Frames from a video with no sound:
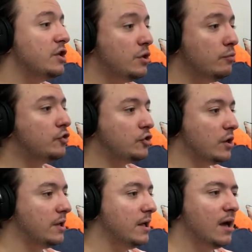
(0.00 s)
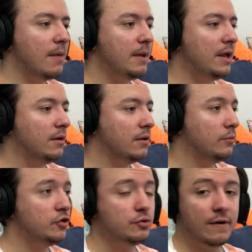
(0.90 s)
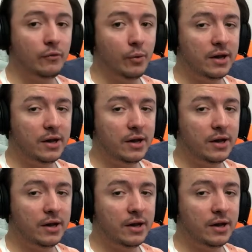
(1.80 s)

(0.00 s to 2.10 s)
You should. I mean, would you ever